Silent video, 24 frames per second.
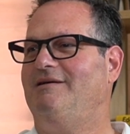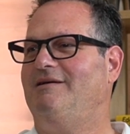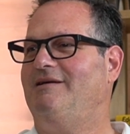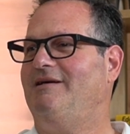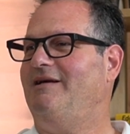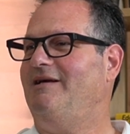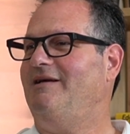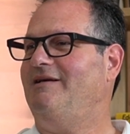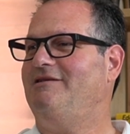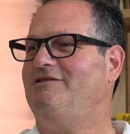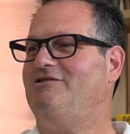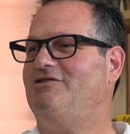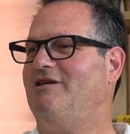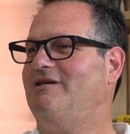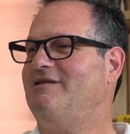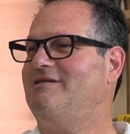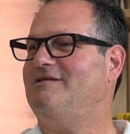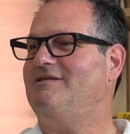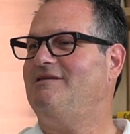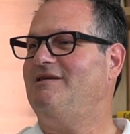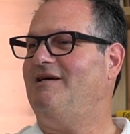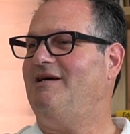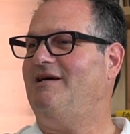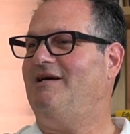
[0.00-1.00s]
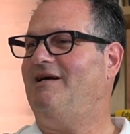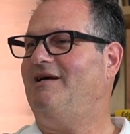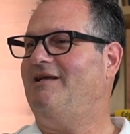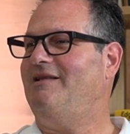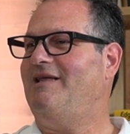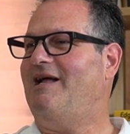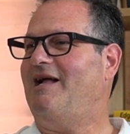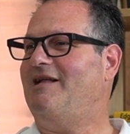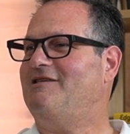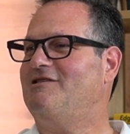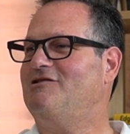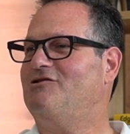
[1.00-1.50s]
it's just
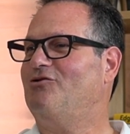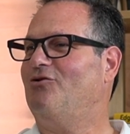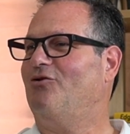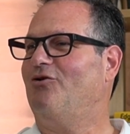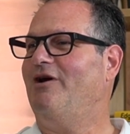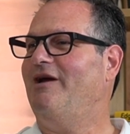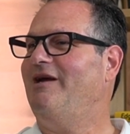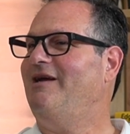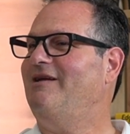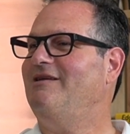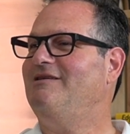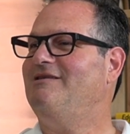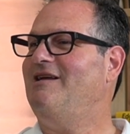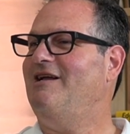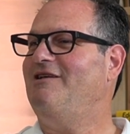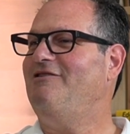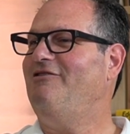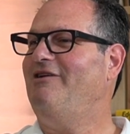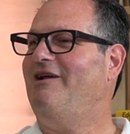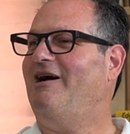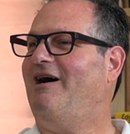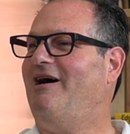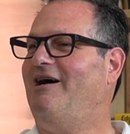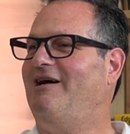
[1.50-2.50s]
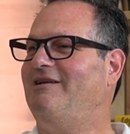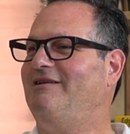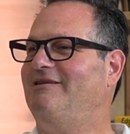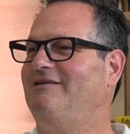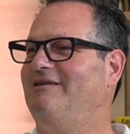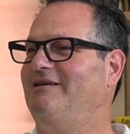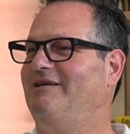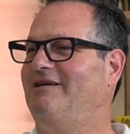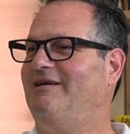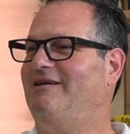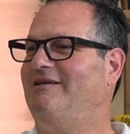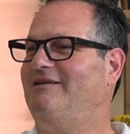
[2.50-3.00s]
that story continued on,
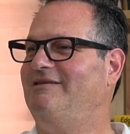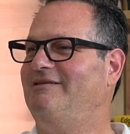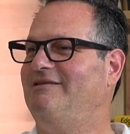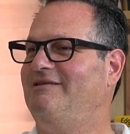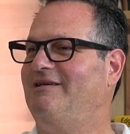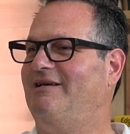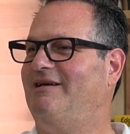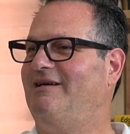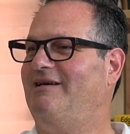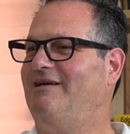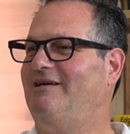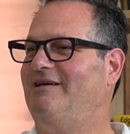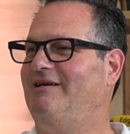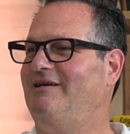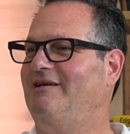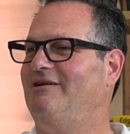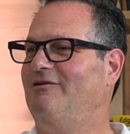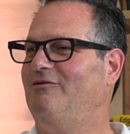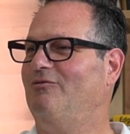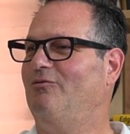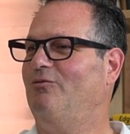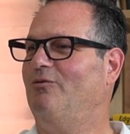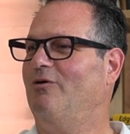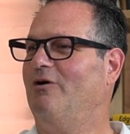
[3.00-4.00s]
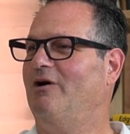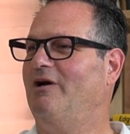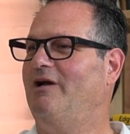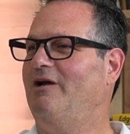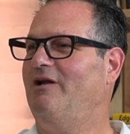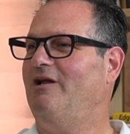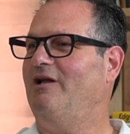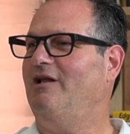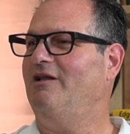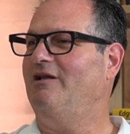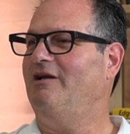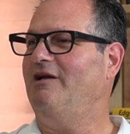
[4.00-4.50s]
and
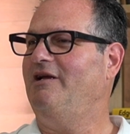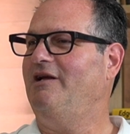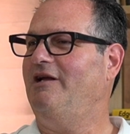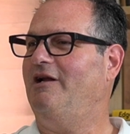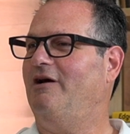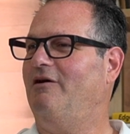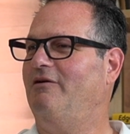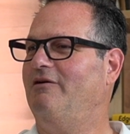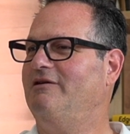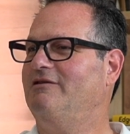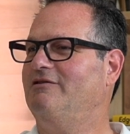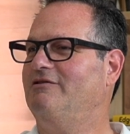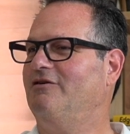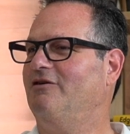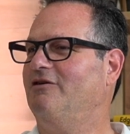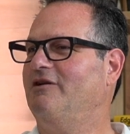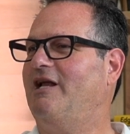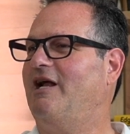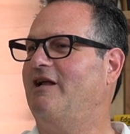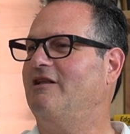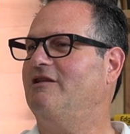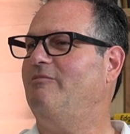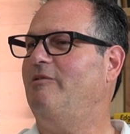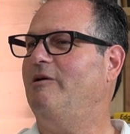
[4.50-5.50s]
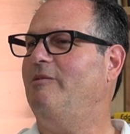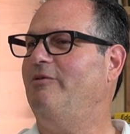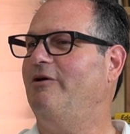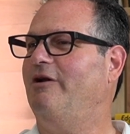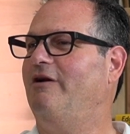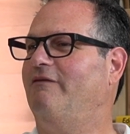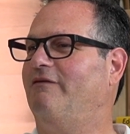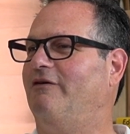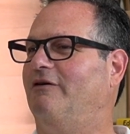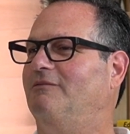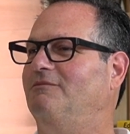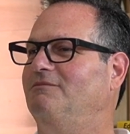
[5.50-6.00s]
it turned out to be
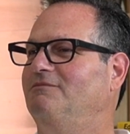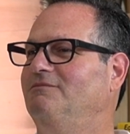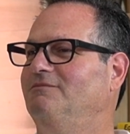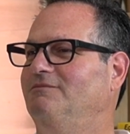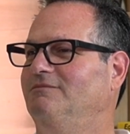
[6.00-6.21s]
beautiful.